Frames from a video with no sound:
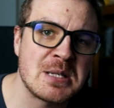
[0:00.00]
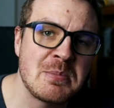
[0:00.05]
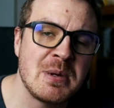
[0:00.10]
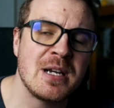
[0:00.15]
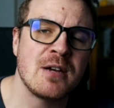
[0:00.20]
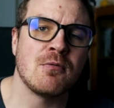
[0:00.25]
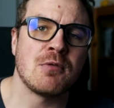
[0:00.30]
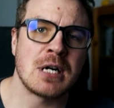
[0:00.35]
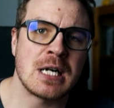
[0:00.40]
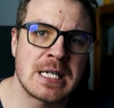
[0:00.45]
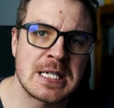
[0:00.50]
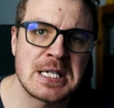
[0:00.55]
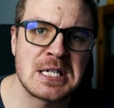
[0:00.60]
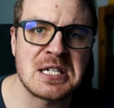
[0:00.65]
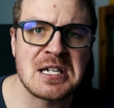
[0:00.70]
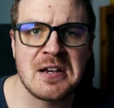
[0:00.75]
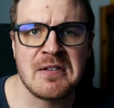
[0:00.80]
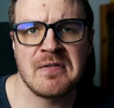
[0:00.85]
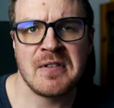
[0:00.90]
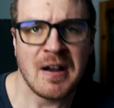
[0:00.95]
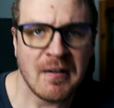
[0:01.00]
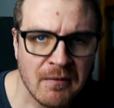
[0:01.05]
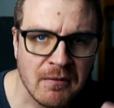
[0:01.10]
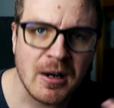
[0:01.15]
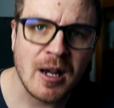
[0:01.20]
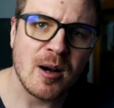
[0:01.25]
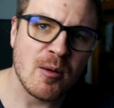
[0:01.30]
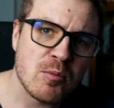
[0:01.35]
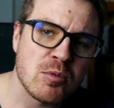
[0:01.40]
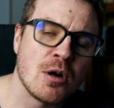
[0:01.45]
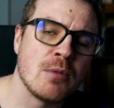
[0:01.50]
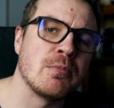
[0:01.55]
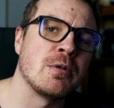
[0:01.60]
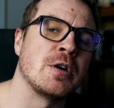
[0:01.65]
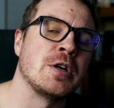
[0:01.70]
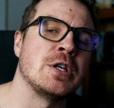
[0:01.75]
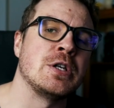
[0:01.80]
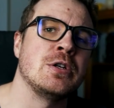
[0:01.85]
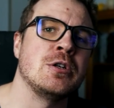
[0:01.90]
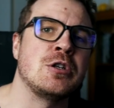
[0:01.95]
It's been a while since I've done like a
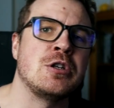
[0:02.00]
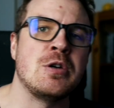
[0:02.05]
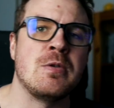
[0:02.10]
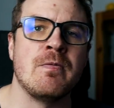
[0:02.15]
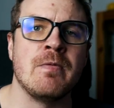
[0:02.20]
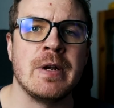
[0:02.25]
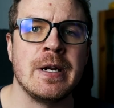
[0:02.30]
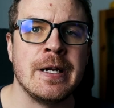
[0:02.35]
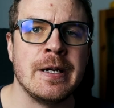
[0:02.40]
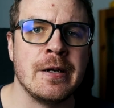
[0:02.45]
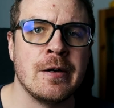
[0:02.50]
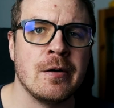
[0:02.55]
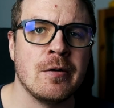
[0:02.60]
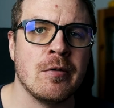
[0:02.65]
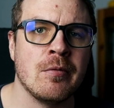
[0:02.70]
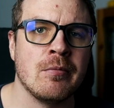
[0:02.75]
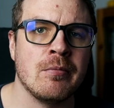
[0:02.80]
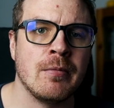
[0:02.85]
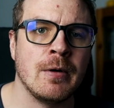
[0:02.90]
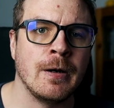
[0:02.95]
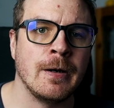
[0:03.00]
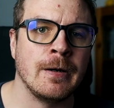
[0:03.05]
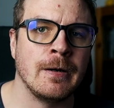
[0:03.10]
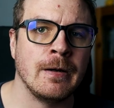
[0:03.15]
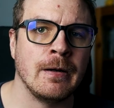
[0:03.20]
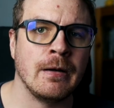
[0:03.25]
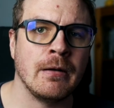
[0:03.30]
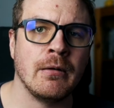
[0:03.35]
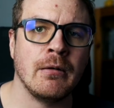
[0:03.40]
proper YouTube video, but